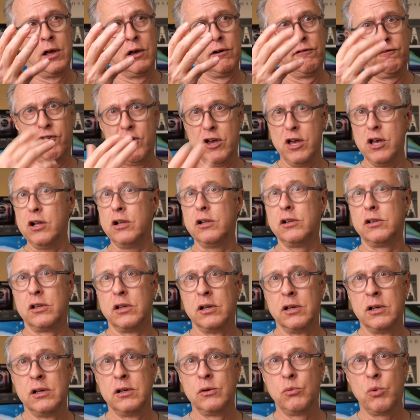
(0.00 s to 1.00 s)
filled
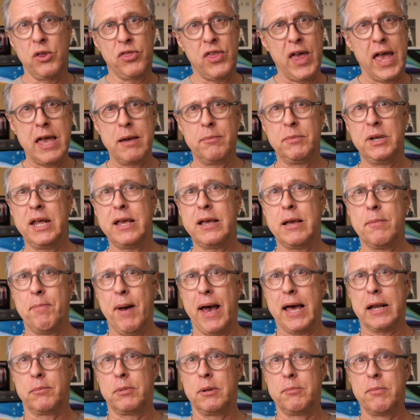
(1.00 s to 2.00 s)
with
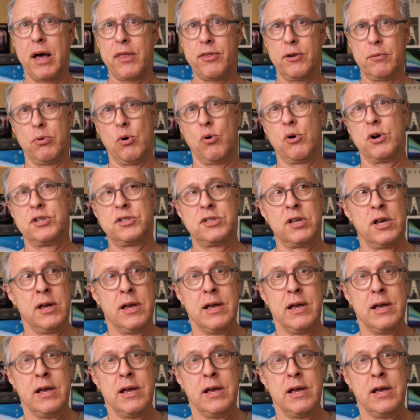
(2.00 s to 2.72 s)
AMD-compatible motherboards.